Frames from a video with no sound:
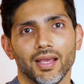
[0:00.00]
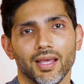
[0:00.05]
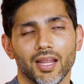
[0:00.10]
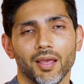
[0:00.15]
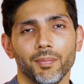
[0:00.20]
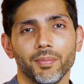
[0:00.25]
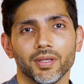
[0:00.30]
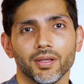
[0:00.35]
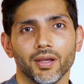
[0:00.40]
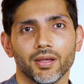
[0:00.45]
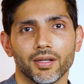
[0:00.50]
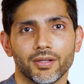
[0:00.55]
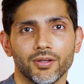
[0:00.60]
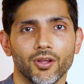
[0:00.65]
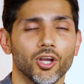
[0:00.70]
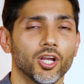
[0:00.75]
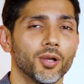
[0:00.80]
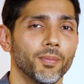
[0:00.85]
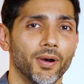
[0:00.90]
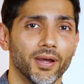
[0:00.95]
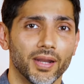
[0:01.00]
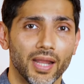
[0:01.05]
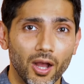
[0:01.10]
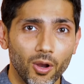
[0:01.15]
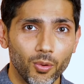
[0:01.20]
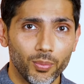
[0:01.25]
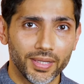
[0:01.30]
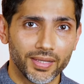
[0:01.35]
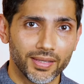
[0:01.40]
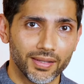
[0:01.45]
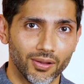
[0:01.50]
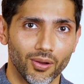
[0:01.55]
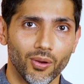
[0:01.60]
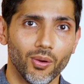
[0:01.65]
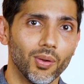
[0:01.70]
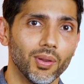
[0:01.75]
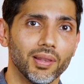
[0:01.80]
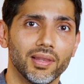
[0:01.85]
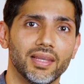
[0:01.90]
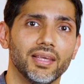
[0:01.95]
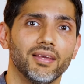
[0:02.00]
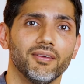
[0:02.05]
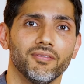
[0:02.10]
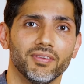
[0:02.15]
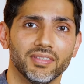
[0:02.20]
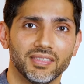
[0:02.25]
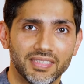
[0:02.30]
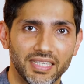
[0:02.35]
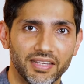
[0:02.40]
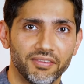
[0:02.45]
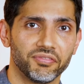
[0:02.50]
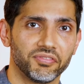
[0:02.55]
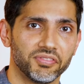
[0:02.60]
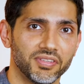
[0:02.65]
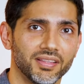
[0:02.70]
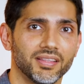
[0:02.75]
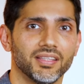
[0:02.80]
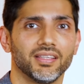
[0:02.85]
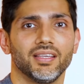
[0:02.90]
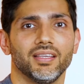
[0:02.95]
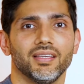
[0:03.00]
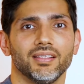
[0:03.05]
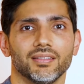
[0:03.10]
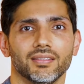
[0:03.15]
and I'm here to talk about how we can all live a safe Zindagi.